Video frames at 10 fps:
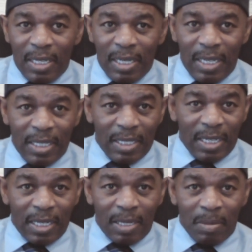And
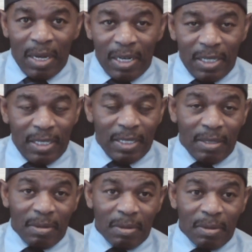Kamala,
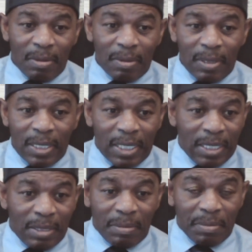
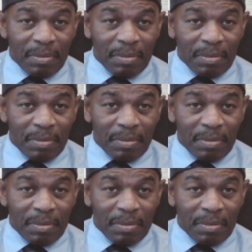like